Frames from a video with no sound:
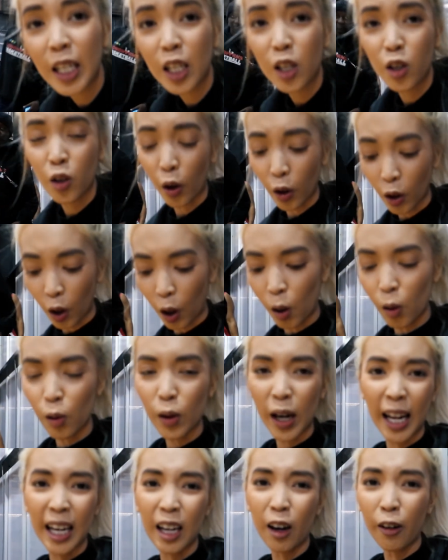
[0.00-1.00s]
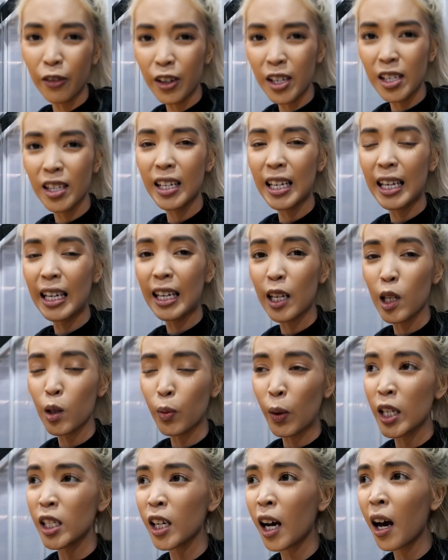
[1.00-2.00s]
is so cold and honestly it is
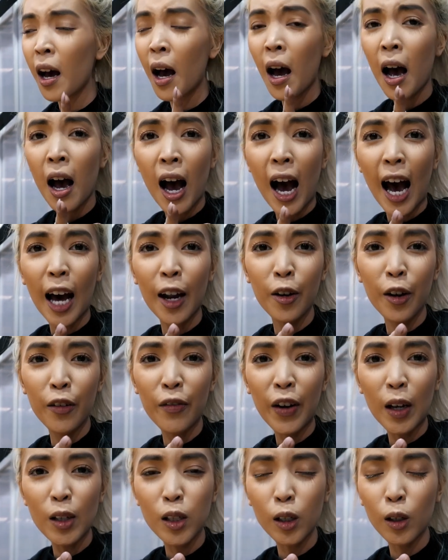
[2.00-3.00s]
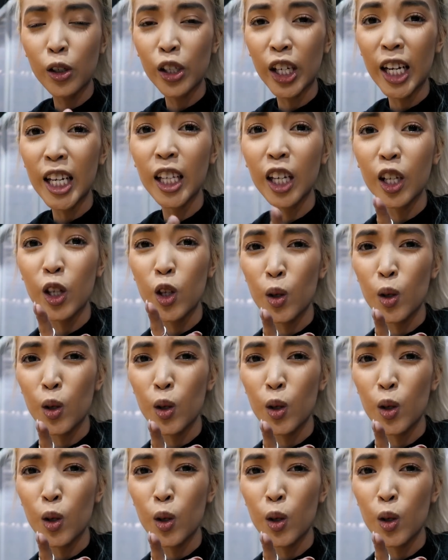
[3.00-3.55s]
winter. I don't know if I told you either.